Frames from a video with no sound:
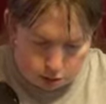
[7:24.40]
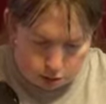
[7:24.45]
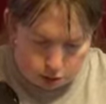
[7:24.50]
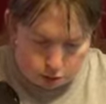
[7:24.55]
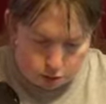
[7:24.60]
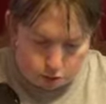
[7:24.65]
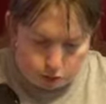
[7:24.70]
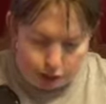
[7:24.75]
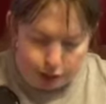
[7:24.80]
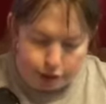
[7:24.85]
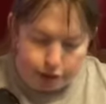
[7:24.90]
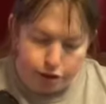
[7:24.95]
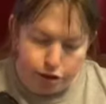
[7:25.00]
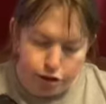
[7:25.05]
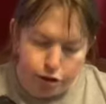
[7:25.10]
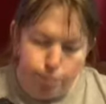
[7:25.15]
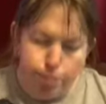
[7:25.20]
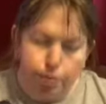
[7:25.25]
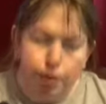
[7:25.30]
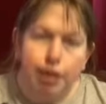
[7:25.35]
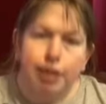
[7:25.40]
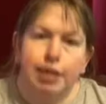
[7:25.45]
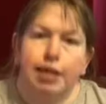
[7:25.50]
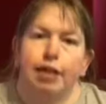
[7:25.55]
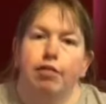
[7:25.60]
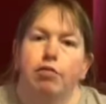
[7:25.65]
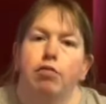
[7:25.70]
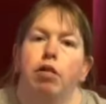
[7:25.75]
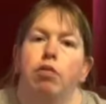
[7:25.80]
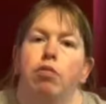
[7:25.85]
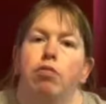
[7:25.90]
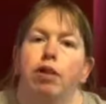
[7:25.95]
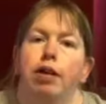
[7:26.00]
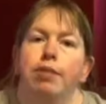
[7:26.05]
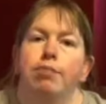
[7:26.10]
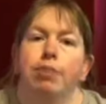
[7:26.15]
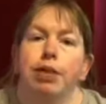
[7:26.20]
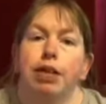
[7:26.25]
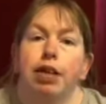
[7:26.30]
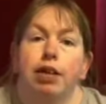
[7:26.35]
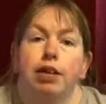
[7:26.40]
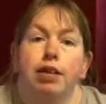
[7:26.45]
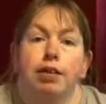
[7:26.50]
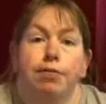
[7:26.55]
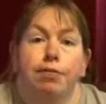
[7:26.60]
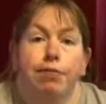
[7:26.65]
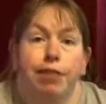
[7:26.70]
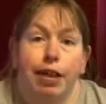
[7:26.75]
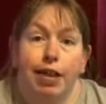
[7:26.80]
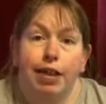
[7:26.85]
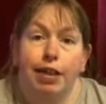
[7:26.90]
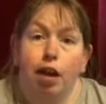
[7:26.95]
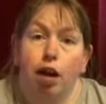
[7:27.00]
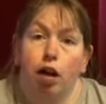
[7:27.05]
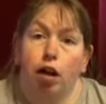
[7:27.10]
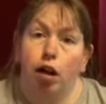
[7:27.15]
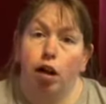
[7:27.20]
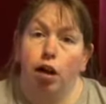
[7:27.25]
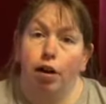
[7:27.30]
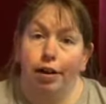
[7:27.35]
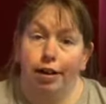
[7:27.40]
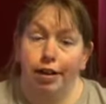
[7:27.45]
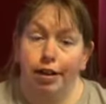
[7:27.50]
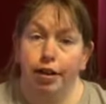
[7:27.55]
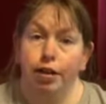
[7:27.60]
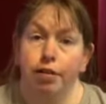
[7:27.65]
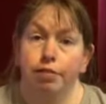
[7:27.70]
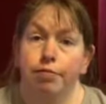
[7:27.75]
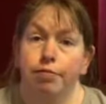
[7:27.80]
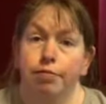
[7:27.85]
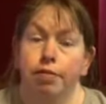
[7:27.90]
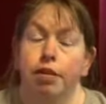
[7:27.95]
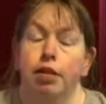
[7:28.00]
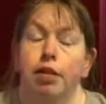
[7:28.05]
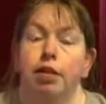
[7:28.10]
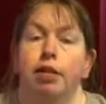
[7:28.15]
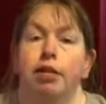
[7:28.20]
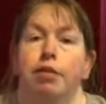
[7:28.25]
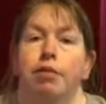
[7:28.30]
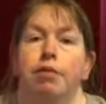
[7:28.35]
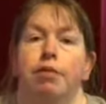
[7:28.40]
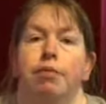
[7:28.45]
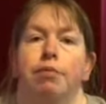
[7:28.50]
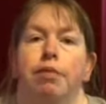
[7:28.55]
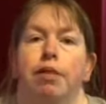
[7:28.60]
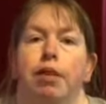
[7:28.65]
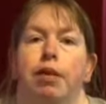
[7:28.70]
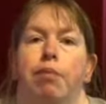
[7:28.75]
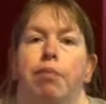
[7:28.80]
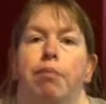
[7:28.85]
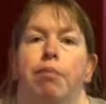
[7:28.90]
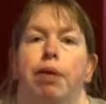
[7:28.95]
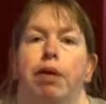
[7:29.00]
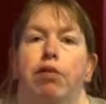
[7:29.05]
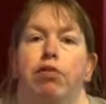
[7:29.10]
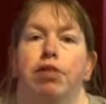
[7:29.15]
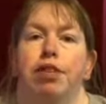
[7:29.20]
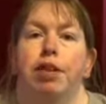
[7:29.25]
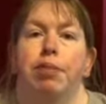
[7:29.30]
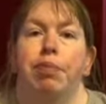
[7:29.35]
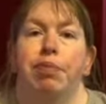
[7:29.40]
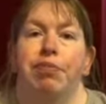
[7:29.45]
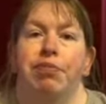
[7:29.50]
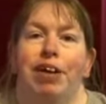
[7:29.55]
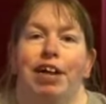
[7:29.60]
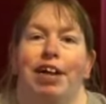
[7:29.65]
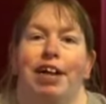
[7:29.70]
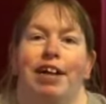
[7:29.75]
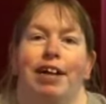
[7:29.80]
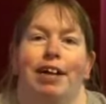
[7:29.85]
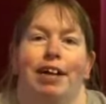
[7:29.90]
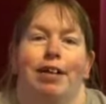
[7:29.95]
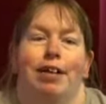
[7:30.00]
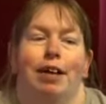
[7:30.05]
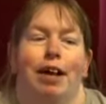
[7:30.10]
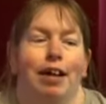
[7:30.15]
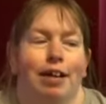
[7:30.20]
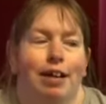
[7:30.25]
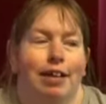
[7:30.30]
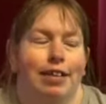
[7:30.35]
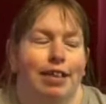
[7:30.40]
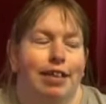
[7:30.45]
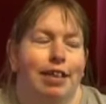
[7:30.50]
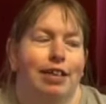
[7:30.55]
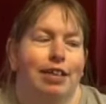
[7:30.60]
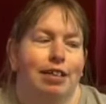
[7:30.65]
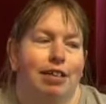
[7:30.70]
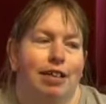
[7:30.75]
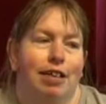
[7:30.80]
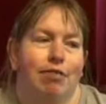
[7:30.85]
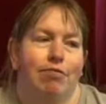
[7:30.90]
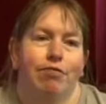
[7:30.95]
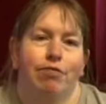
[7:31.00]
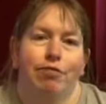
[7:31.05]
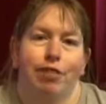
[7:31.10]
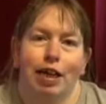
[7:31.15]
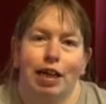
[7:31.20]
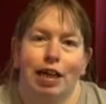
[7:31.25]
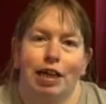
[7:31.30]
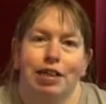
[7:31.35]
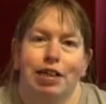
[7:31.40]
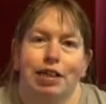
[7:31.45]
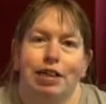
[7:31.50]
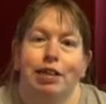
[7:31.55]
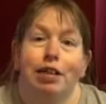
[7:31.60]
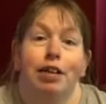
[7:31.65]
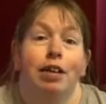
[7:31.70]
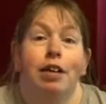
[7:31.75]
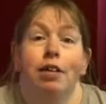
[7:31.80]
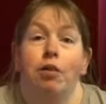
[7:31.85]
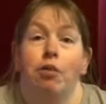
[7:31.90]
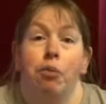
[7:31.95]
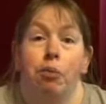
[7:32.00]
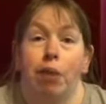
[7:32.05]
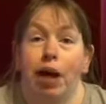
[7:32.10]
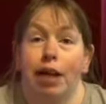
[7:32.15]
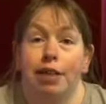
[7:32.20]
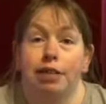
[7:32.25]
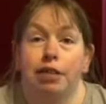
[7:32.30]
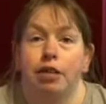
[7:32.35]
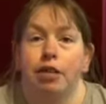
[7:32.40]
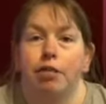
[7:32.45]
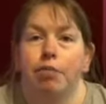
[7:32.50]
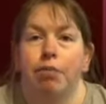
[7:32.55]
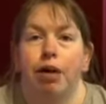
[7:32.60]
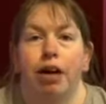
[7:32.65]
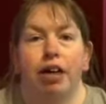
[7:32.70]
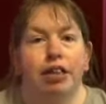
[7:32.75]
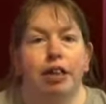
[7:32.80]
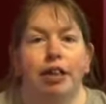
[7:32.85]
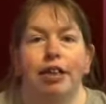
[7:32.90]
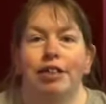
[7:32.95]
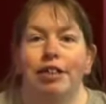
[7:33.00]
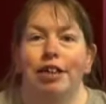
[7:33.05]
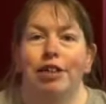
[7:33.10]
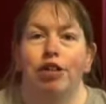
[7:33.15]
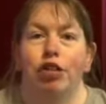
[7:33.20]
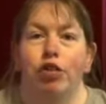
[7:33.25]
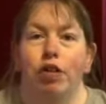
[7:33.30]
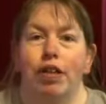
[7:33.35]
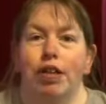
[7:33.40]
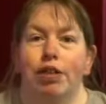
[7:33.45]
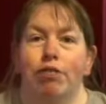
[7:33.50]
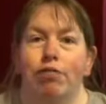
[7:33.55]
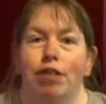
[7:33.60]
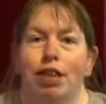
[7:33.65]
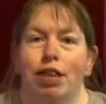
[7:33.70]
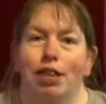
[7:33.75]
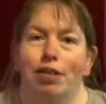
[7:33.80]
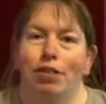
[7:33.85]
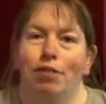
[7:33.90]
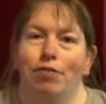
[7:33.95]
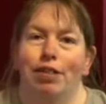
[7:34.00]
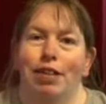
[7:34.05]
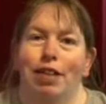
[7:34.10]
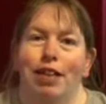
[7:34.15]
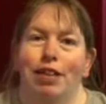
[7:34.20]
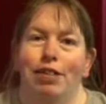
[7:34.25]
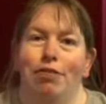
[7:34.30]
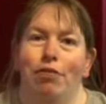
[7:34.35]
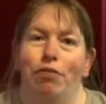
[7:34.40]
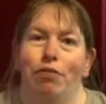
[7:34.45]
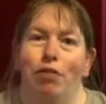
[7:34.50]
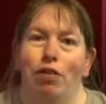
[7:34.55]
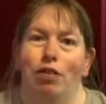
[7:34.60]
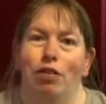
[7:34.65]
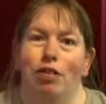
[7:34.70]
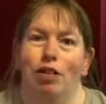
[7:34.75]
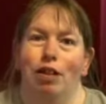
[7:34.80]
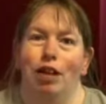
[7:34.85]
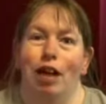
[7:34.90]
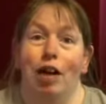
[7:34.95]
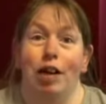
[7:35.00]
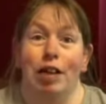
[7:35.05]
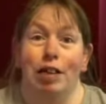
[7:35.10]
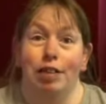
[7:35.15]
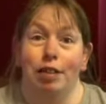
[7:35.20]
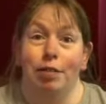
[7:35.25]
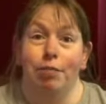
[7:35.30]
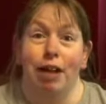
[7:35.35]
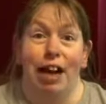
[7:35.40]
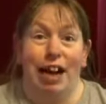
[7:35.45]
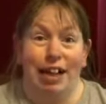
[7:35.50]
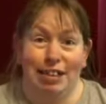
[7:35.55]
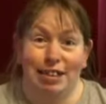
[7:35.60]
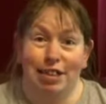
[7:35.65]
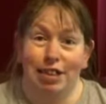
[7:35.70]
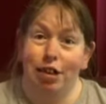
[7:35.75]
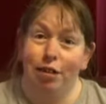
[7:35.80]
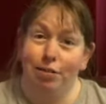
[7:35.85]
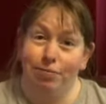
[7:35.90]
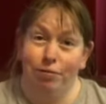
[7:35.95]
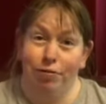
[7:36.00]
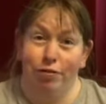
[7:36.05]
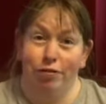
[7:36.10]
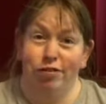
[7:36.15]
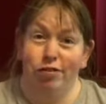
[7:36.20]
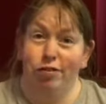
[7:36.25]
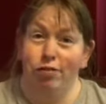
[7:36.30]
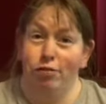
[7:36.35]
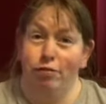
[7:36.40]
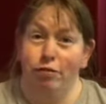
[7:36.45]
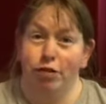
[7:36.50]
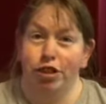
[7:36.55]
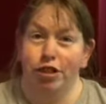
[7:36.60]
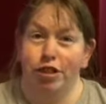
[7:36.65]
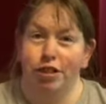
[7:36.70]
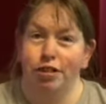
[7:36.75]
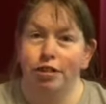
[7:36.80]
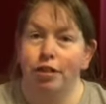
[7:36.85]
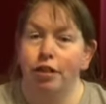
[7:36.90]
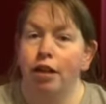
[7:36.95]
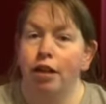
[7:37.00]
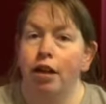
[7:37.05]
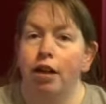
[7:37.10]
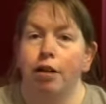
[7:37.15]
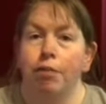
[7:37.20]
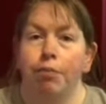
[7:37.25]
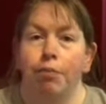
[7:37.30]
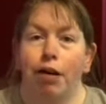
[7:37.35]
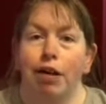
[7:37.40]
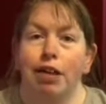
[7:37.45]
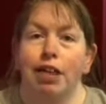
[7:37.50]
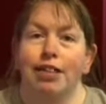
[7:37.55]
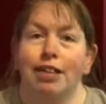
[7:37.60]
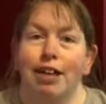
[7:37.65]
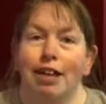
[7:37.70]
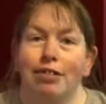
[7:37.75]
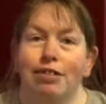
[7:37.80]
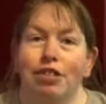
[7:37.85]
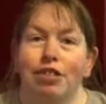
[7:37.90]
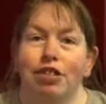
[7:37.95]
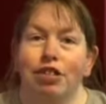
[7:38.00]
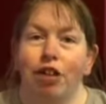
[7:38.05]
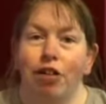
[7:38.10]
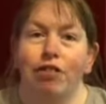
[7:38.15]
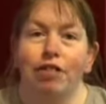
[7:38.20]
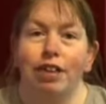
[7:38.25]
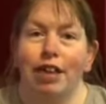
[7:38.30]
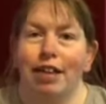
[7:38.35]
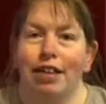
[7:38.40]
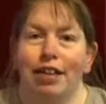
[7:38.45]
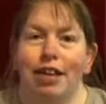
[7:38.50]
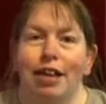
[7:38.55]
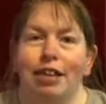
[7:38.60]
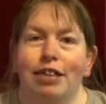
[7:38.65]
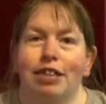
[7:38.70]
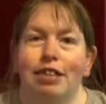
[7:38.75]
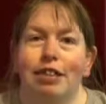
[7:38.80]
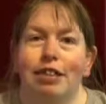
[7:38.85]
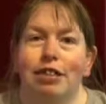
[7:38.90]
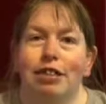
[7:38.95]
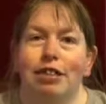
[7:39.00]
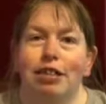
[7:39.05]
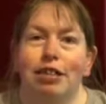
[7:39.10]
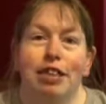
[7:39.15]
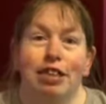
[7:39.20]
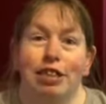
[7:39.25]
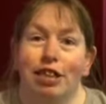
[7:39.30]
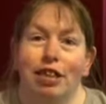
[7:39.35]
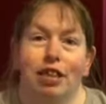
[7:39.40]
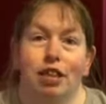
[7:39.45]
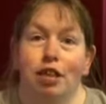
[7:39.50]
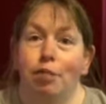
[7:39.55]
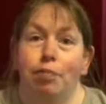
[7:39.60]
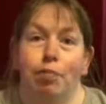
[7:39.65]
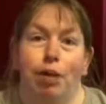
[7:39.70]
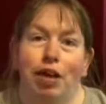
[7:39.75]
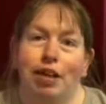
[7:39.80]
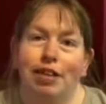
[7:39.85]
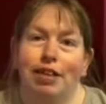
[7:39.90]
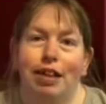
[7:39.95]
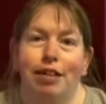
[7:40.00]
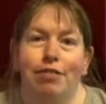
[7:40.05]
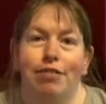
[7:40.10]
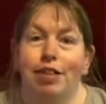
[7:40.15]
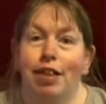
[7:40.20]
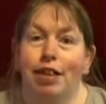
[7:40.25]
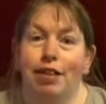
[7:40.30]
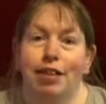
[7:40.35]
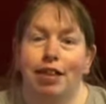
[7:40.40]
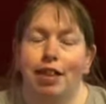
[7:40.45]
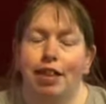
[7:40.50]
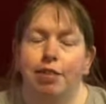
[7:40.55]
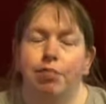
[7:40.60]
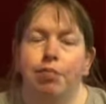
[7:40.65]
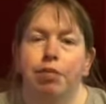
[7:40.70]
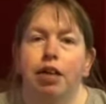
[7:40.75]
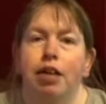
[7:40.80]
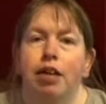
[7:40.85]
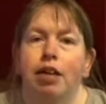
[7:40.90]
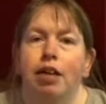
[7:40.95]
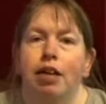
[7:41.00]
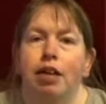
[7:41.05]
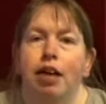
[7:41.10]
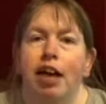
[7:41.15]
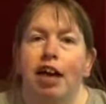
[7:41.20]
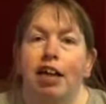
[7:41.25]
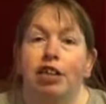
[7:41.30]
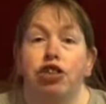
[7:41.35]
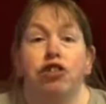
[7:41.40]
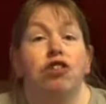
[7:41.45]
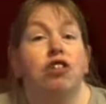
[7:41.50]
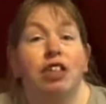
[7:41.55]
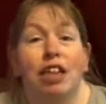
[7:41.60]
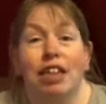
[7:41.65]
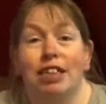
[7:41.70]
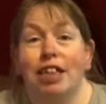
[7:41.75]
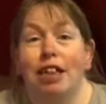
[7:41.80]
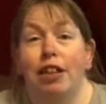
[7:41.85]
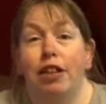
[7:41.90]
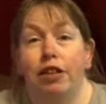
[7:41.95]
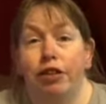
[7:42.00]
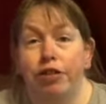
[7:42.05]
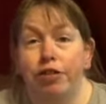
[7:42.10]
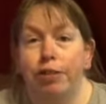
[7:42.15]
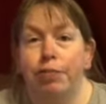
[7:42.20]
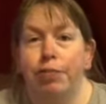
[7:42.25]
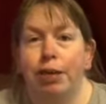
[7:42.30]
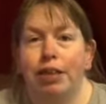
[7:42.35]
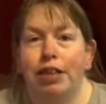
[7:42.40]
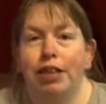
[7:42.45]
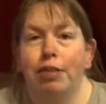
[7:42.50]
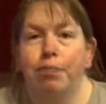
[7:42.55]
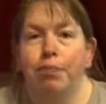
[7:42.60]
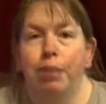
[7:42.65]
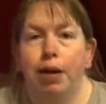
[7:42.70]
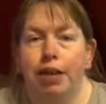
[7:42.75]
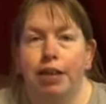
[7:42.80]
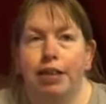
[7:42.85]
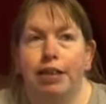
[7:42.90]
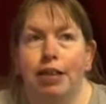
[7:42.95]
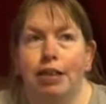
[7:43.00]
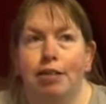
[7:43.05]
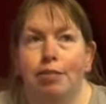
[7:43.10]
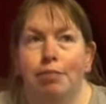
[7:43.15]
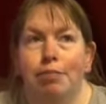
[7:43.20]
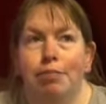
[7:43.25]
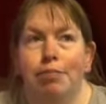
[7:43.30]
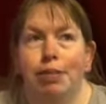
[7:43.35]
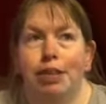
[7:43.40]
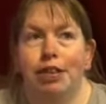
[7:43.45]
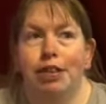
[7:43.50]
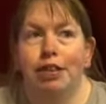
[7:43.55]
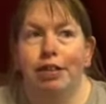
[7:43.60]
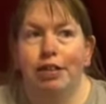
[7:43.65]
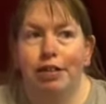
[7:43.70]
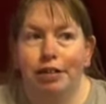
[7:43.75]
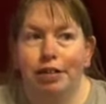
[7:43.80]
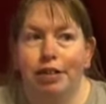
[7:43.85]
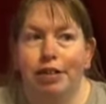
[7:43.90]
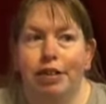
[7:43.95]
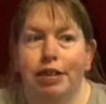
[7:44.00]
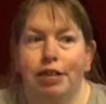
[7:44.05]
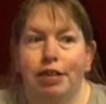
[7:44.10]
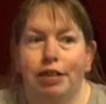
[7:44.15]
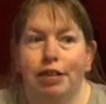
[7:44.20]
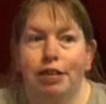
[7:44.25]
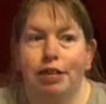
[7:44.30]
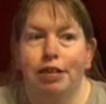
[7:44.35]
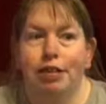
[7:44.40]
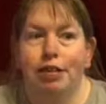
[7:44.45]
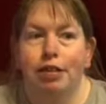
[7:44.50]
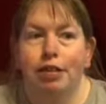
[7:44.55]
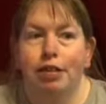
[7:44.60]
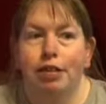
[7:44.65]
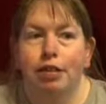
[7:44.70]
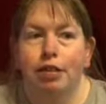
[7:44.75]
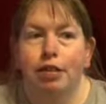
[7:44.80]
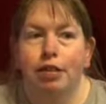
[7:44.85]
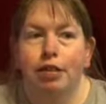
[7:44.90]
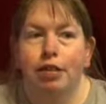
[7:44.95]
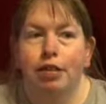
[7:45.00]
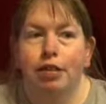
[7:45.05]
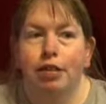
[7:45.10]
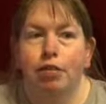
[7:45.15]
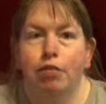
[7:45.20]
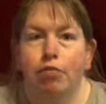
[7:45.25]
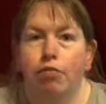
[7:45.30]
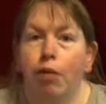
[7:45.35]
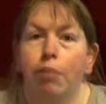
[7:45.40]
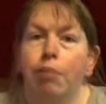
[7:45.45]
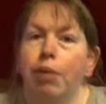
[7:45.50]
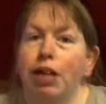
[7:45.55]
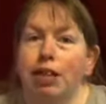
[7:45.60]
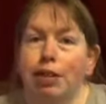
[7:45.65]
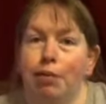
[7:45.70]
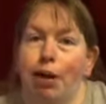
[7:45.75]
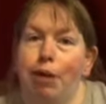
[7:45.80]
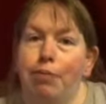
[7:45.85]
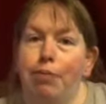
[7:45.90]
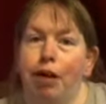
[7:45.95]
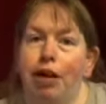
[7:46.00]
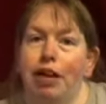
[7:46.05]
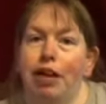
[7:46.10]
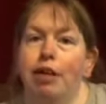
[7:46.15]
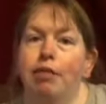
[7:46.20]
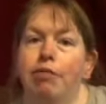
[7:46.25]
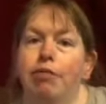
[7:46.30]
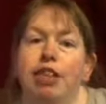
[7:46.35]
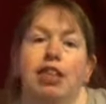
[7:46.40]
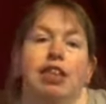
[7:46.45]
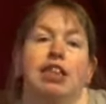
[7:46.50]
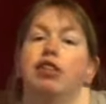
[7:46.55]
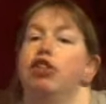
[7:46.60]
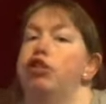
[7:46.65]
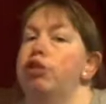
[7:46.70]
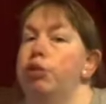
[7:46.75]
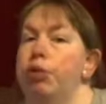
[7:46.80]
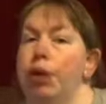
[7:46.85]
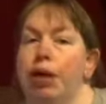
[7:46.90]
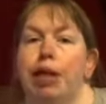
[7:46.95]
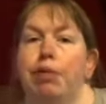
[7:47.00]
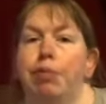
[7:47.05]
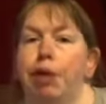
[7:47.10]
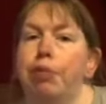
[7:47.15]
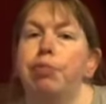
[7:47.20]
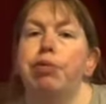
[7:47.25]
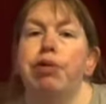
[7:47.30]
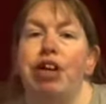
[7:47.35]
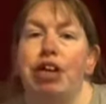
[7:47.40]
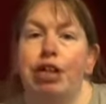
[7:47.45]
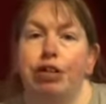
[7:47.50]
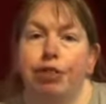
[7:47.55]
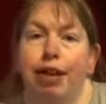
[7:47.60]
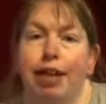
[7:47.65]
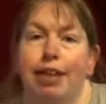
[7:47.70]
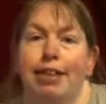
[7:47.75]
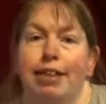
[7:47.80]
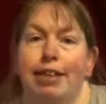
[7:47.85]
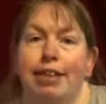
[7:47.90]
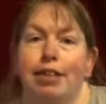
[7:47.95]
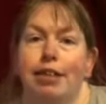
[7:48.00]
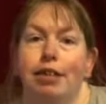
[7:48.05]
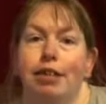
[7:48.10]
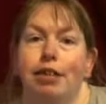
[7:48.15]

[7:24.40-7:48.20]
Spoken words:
Why don't you do buy it now? One, because the fees are higher, but also prefer, this is going to sound really mad, but I like the adrenaline rush of seeing what the item actually go for on auction. Buy it now, you don't get that, because they just click buy it now and that's them. And you could actually lose money on buy it now, because one person might buy it and there's 20 people interested.